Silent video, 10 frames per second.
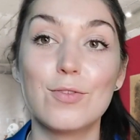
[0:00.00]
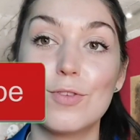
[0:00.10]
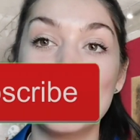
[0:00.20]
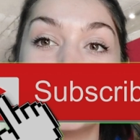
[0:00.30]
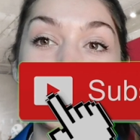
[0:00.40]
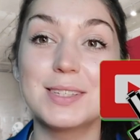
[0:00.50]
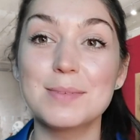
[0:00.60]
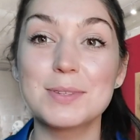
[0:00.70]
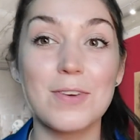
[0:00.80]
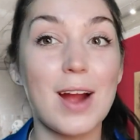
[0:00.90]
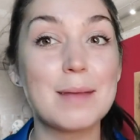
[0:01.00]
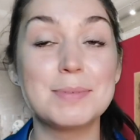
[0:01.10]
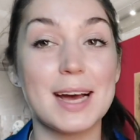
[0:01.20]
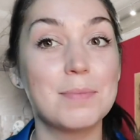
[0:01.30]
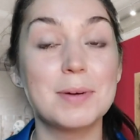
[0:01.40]
Remember to subscribe
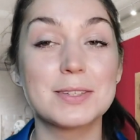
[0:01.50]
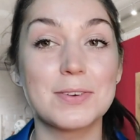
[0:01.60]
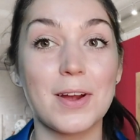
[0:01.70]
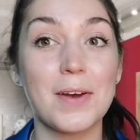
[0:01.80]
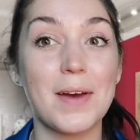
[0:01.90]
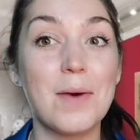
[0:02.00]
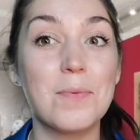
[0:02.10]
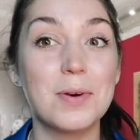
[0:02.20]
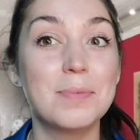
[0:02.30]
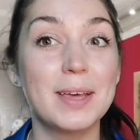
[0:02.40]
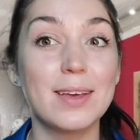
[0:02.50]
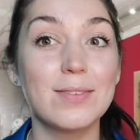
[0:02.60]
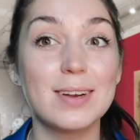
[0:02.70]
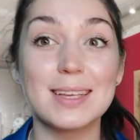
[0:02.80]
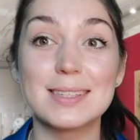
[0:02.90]
to help us grow, and we'll be
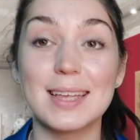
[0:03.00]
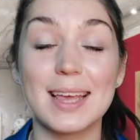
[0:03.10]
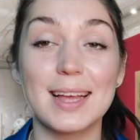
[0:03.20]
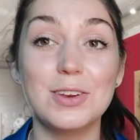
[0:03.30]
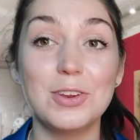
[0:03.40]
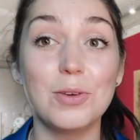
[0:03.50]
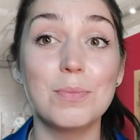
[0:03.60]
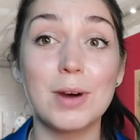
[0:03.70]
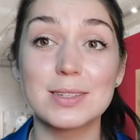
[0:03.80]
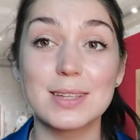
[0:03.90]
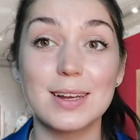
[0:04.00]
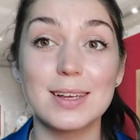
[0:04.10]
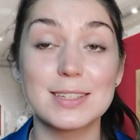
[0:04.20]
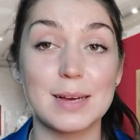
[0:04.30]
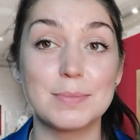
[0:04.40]
releasing new
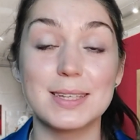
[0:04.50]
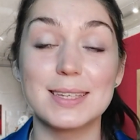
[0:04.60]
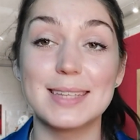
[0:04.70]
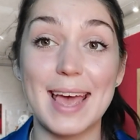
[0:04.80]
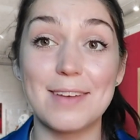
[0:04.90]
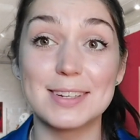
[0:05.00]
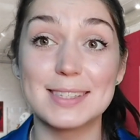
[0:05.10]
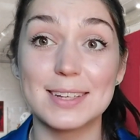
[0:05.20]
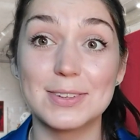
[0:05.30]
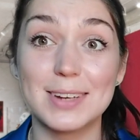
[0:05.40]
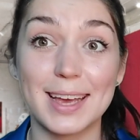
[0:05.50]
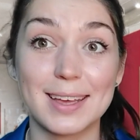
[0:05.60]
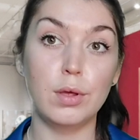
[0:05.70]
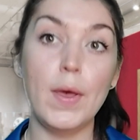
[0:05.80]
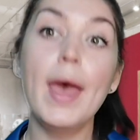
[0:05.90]
Masterclass chapters every single day.
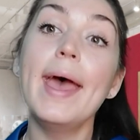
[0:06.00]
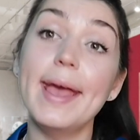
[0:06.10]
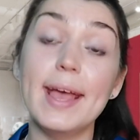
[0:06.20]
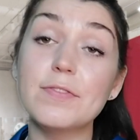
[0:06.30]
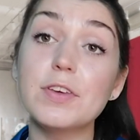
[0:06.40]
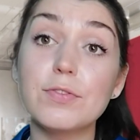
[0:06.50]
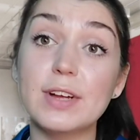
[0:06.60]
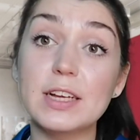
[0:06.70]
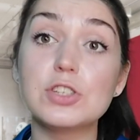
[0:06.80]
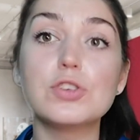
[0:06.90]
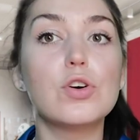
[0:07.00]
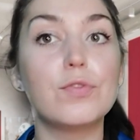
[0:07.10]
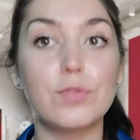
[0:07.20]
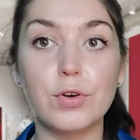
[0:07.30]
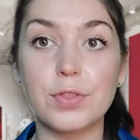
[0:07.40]
If you've reached your
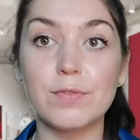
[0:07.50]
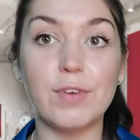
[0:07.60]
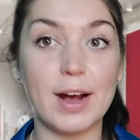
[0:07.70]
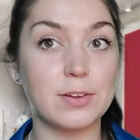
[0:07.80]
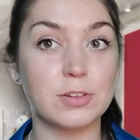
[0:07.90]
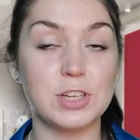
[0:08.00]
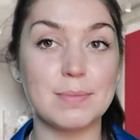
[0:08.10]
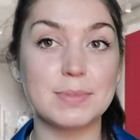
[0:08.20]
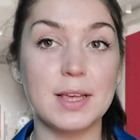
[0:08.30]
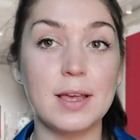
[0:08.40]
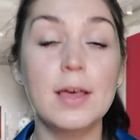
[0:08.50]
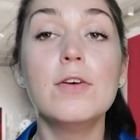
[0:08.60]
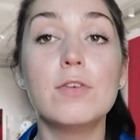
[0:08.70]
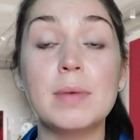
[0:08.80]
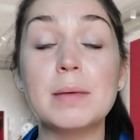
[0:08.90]
fourth and final chapter,
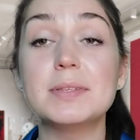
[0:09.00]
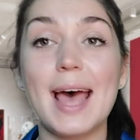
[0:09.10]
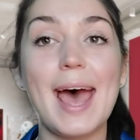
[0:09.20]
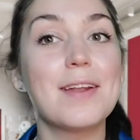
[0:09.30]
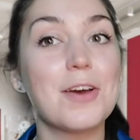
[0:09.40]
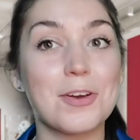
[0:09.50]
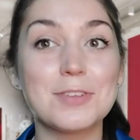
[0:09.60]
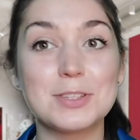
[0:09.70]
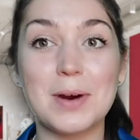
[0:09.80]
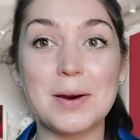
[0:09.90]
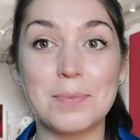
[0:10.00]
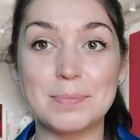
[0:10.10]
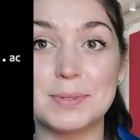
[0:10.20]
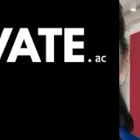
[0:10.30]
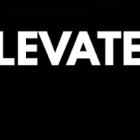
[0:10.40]
remember to head over to our
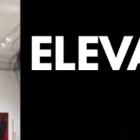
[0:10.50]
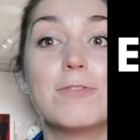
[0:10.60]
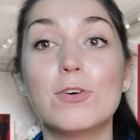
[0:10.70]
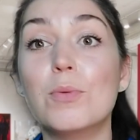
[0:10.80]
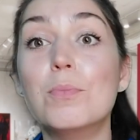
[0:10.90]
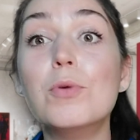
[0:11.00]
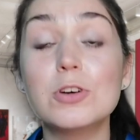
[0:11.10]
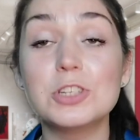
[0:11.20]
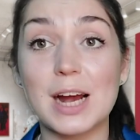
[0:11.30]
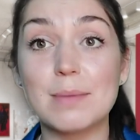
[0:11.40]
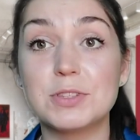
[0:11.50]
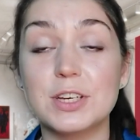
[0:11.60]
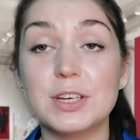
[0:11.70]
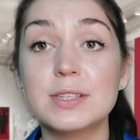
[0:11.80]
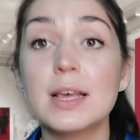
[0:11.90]
website for more
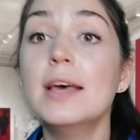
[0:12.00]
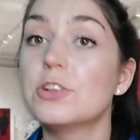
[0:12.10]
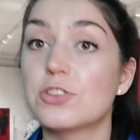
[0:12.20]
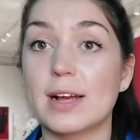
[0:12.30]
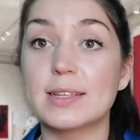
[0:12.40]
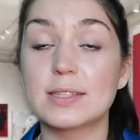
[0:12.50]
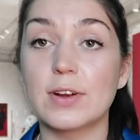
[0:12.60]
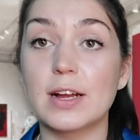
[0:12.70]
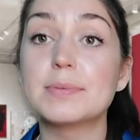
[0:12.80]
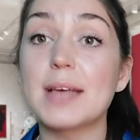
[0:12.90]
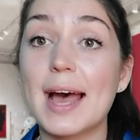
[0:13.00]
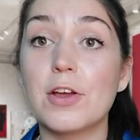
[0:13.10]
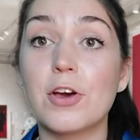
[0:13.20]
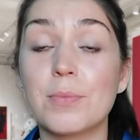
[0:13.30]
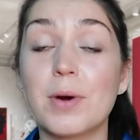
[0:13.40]
chapters, transcripts,
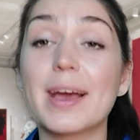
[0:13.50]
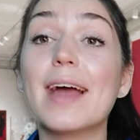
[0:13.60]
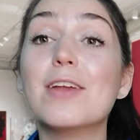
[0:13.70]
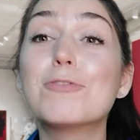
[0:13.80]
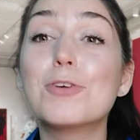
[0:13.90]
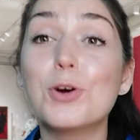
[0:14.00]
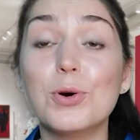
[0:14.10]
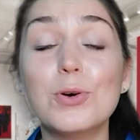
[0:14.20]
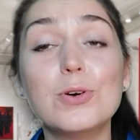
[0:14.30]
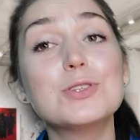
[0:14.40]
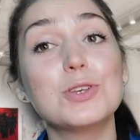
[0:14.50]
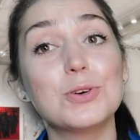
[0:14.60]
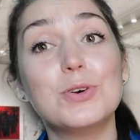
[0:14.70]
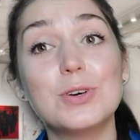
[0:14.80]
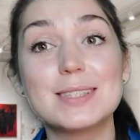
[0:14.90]
and homework, and of course
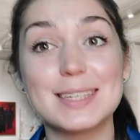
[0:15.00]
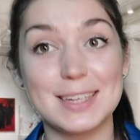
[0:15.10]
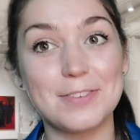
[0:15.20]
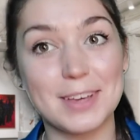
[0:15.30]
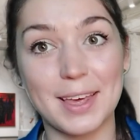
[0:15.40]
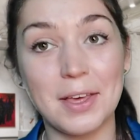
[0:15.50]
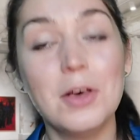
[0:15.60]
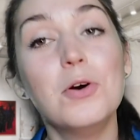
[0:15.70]
your certificate,